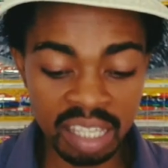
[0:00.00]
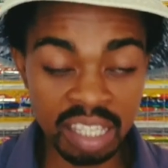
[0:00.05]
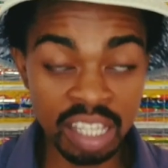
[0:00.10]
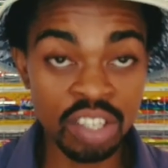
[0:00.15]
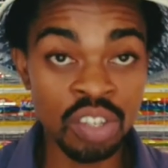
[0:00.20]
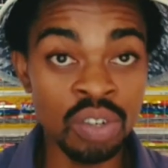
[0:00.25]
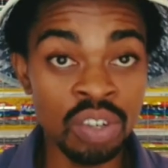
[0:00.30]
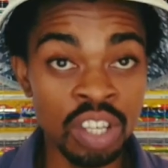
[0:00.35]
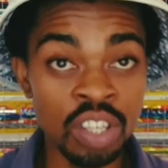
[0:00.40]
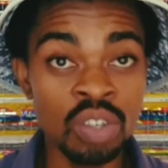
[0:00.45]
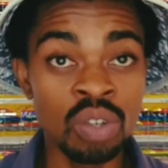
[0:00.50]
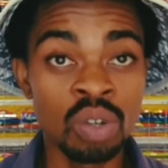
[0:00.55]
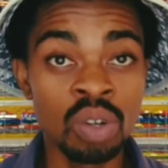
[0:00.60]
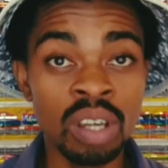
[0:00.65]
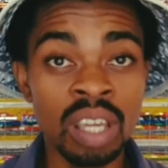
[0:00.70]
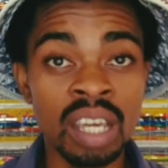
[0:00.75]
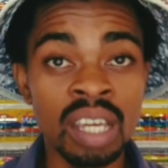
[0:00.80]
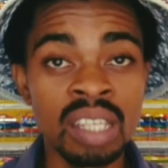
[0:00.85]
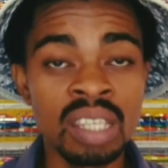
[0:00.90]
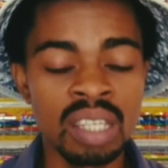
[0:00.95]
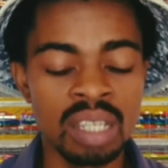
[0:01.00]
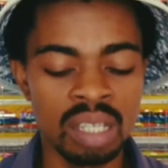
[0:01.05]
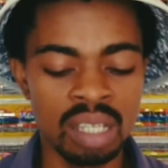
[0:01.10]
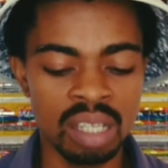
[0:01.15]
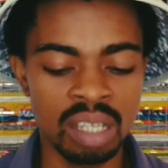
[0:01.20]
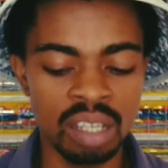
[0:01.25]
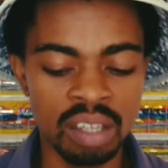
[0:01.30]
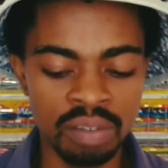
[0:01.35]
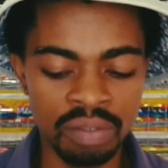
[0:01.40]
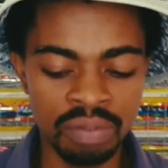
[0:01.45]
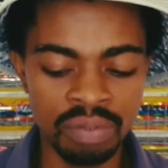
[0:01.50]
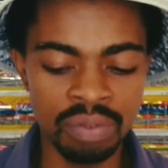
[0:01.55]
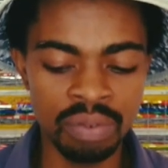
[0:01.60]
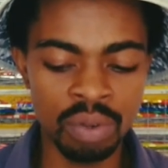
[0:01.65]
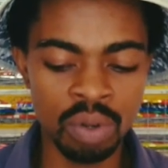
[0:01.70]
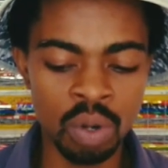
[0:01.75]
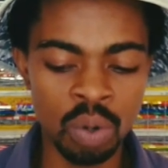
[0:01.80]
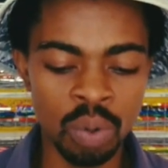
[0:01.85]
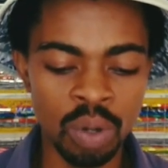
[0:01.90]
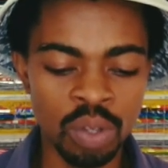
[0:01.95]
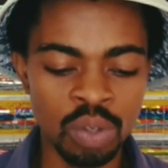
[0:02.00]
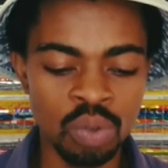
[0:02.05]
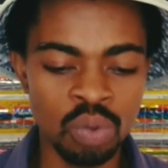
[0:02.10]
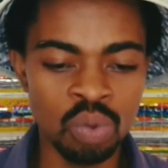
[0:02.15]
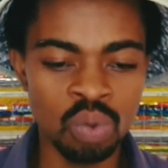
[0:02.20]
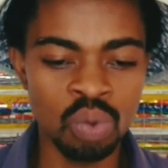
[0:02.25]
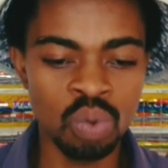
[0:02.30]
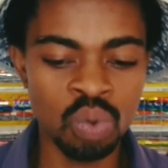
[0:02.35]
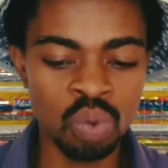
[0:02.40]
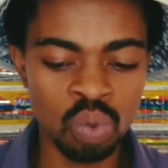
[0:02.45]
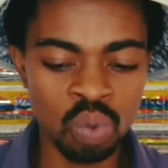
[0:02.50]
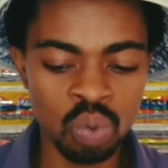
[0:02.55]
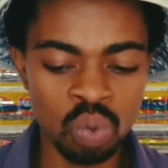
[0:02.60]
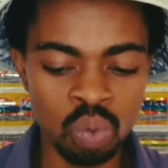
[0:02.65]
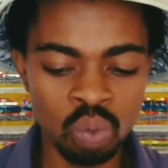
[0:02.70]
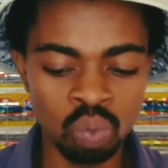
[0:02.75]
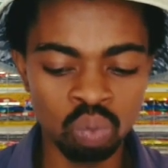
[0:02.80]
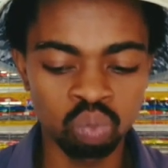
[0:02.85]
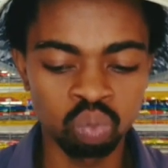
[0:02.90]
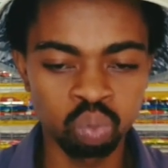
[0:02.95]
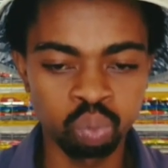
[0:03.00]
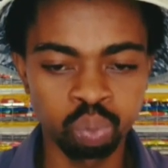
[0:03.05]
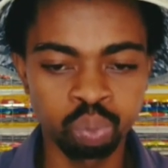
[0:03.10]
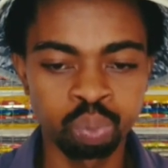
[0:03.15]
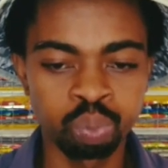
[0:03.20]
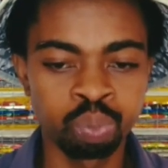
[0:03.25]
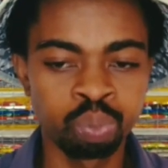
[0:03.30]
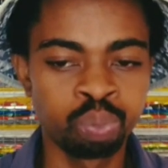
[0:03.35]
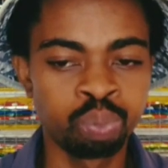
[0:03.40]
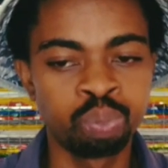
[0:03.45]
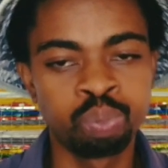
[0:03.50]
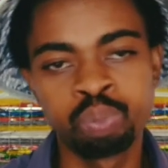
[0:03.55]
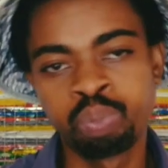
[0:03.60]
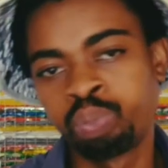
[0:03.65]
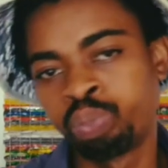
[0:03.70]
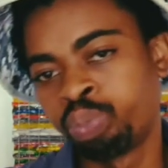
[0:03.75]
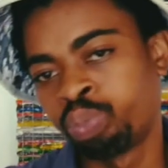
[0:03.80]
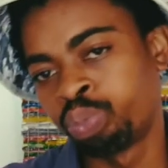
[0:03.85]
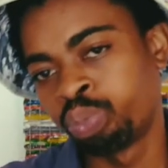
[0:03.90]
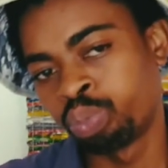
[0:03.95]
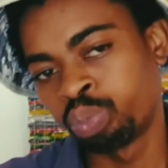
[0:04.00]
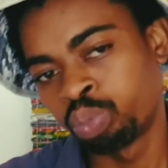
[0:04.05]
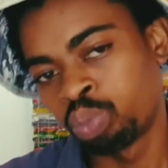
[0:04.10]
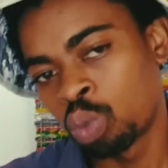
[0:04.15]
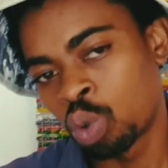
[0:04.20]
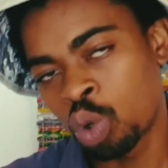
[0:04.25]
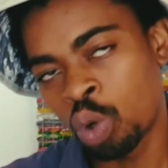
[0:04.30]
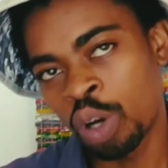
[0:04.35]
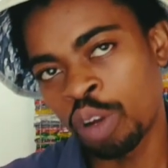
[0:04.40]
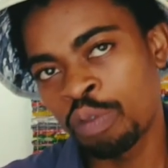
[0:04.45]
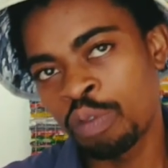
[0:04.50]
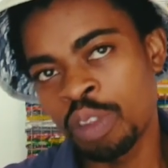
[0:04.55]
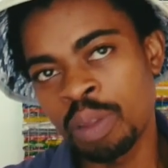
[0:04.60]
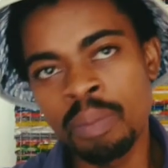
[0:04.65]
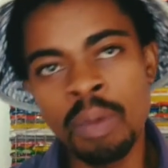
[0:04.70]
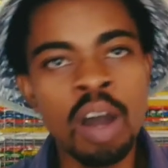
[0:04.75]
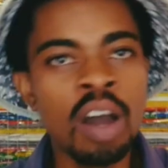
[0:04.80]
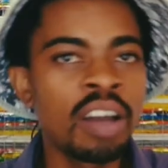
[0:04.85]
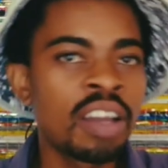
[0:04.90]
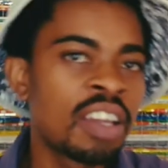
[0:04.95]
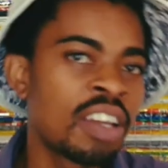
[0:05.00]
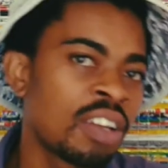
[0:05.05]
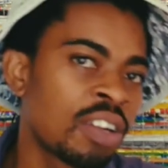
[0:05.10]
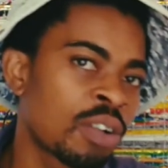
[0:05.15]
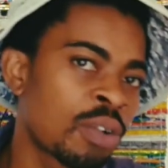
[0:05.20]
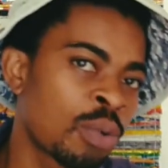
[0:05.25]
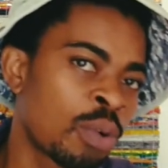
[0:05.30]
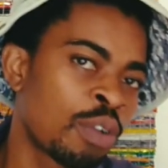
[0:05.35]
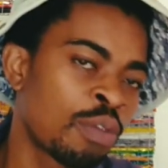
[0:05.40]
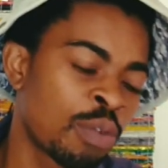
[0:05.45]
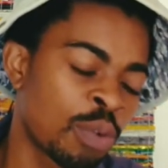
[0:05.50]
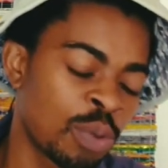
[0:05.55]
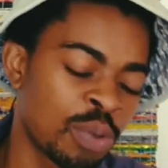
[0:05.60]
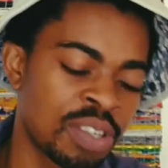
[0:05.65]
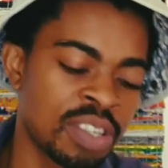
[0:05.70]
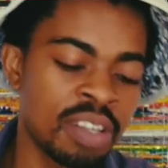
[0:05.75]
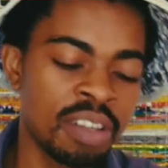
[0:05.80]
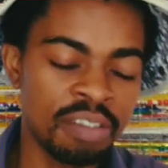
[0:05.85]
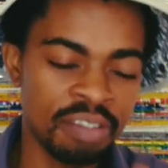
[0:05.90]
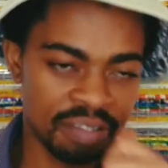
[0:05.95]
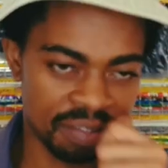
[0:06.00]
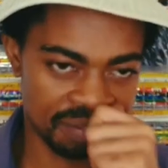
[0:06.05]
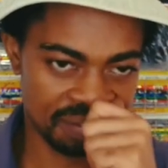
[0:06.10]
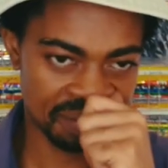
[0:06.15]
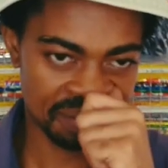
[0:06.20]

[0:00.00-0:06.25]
that you need to look at if you're going to do growing for the market or growing for yourself.